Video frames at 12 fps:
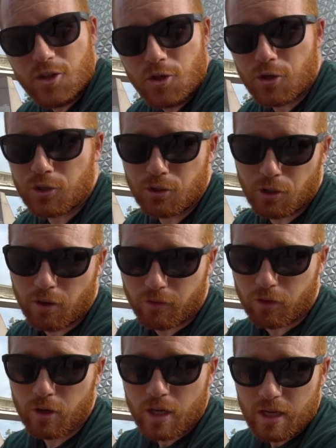You can do it
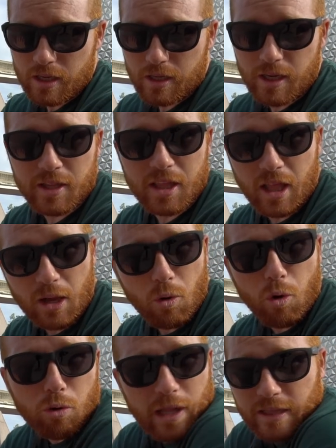over the
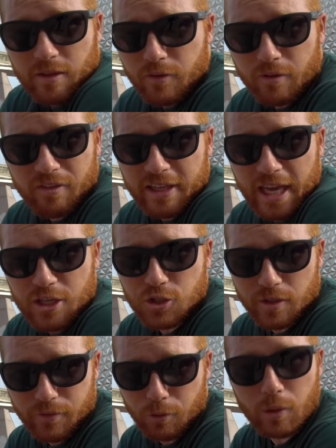whole length of your
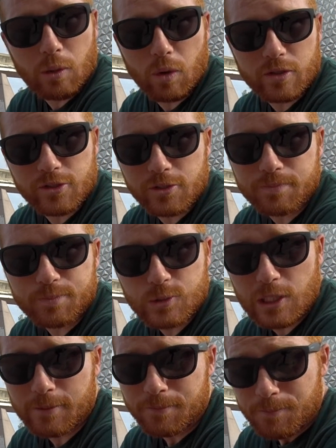vacation if you really want to.
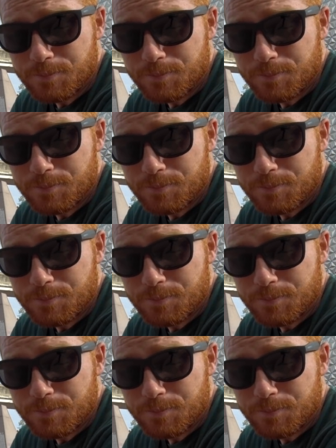So